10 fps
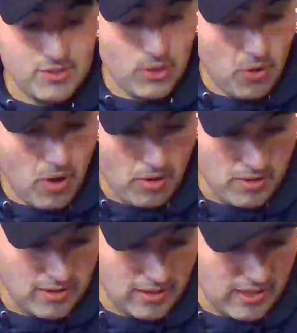
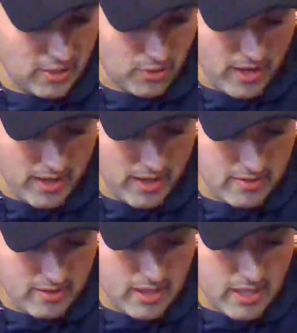wholeheartedly agreed
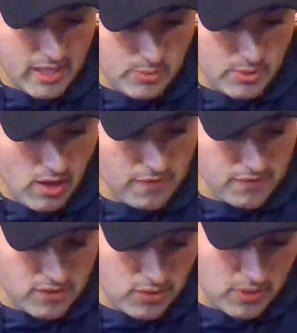and went off
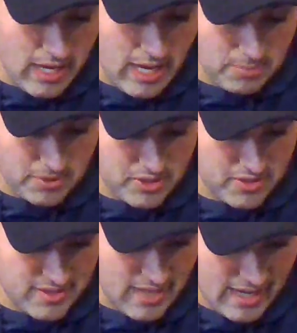to accomplish
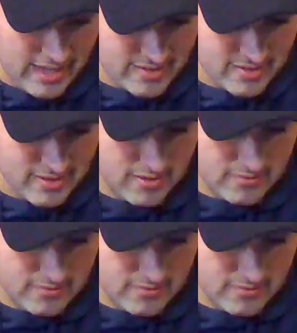his task.